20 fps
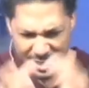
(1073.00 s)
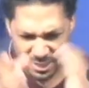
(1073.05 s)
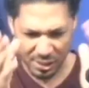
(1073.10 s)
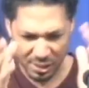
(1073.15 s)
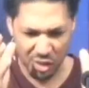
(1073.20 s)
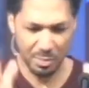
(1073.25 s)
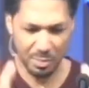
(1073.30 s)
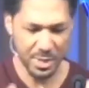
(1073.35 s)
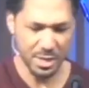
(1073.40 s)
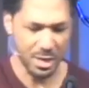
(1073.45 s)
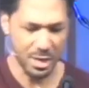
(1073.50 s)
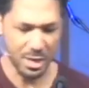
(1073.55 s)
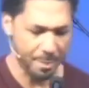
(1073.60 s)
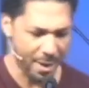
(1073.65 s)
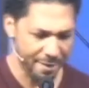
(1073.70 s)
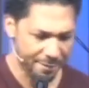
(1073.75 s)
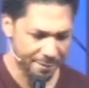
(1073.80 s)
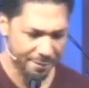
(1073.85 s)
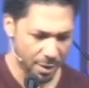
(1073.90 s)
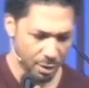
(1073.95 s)
to speak up.
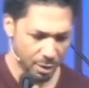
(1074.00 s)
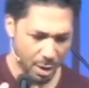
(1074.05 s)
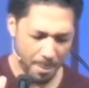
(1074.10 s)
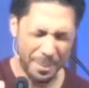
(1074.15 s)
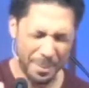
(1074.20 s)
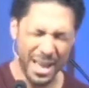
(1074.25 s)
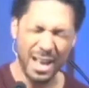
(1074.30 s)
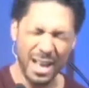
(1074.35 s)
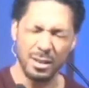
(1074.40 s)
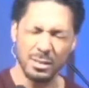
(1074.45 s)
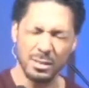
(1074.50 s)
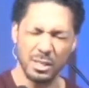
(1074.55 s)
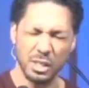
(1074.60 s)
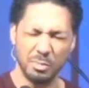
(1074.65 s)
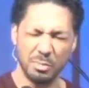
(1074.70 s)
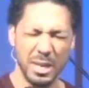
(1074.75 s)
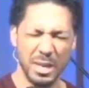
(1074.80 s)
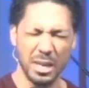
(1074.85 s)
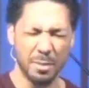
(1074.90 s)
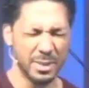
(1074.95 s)
I felt compelled to
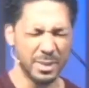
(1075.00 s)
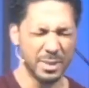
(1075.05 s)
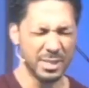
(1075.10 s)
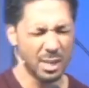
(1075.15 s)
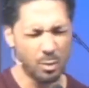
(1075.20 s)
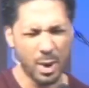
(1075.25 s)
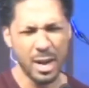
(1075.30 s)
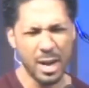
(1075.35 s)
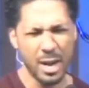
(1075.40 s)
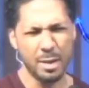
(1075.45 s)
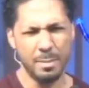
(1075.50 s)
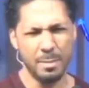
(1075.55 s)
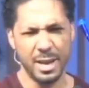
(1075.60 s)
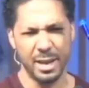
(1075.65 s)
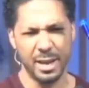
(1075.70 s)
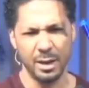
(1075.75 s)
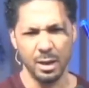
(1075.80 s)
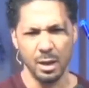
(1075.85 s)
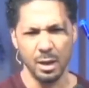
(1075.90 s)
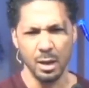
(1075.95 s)
speak up and say, wait a
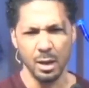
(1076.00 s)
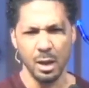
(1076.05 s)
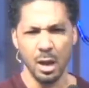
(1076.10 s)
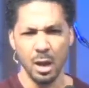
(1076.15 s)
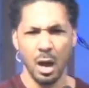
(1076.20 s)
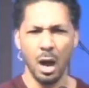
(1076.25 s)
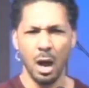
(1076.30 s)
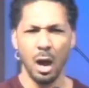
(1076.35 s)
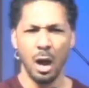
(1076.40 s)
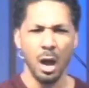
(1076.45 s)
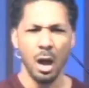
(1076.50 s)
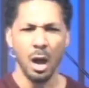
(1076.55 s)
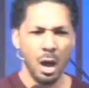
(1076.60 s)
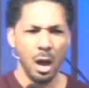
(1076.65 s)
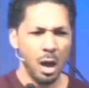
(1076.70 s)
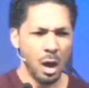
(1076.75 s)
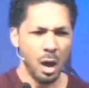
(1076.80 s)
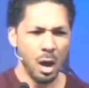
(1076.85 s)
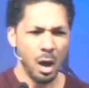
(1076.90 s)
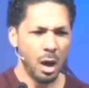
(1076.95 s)
minute.
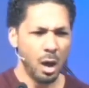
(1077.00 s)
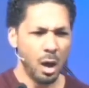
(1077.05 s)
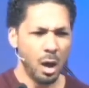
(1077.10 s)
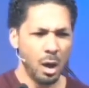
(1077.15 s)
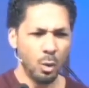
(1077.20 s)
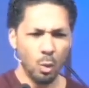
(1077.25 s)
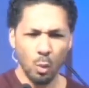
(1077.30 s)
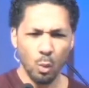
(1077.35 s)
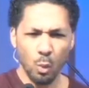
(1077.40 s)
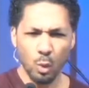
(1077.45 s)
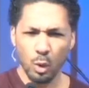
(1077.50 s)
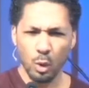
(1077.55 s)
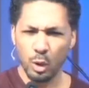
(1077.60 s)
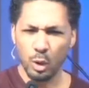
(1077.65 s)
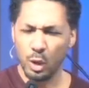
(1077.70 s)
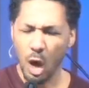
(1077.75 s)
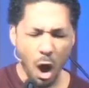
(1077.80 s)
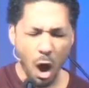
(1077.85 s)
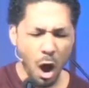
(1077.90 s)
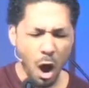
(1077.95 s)
God,
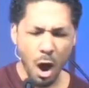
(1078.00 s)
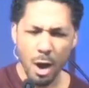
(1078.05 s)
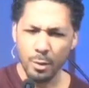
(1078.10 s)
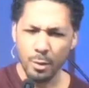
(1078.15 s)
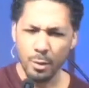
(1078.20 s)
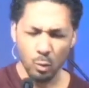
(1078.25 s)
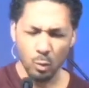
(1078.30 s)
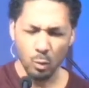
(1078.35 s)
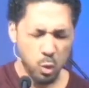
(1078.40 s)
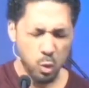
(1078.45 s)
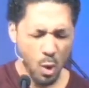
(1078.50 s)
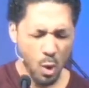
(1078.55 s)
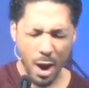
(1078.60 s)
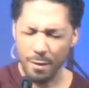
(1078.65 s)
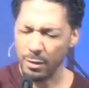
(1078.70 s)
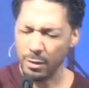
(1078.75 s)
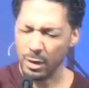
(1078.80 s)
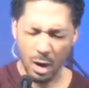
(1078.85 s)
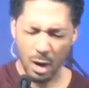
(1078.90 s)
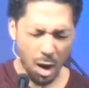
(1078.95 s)

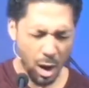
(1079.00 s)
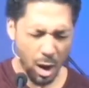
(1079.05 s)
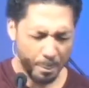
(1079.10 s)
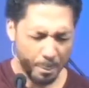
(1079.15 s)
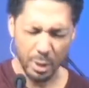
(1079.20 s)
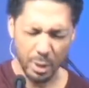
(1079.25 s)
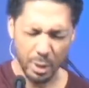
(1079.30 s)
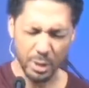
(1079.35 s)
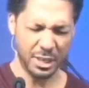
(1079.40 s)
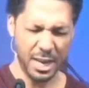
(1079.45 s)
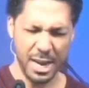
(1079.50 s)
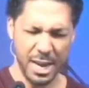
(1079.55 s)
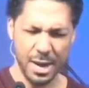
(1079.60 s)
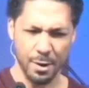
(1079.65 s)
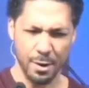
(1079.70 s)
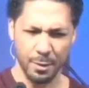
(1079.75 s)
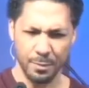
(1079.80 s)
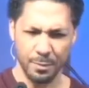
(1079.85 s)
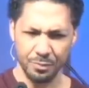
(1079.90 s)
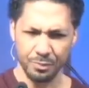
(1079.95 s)
whoever God puts
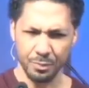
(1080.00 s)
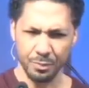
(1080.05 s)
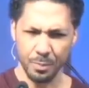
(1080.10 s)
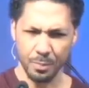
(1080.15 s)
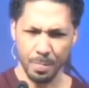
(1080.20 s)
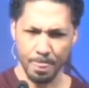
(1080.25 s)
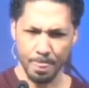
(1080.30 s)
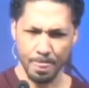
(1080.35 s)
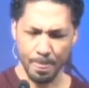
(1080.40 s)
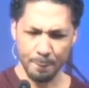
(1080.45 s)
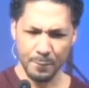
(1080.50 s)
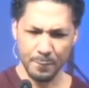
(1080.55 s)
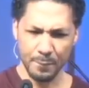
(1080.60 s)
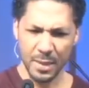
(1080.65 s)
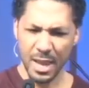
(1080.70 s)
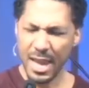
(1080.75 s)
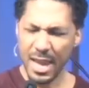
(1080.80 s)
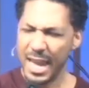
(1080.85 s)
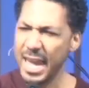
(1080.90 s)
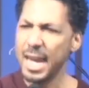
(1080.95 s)
here,
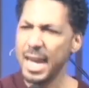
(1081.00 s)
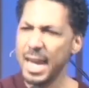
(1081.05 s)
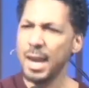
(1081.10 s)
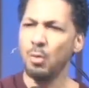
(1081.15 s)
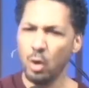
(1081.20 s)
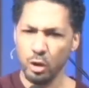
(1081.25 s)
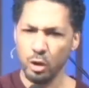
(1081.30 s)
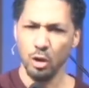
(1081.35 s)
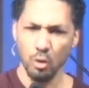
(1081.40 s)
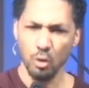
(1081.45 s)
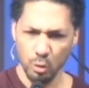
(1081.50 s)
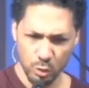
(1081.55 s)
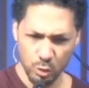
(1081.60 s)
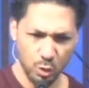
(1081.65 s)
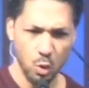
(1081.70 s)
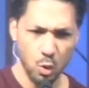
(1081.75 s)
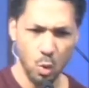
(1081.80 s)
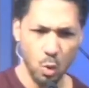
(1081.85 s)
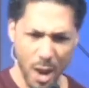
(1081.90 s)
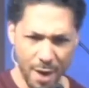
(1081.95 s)
he will
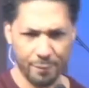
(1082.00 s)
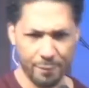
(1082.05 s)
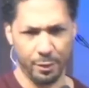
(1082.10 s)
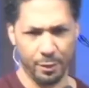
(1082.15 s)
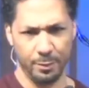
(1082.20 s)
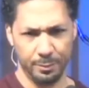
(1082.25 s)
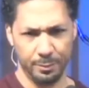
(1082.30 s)
use whoever.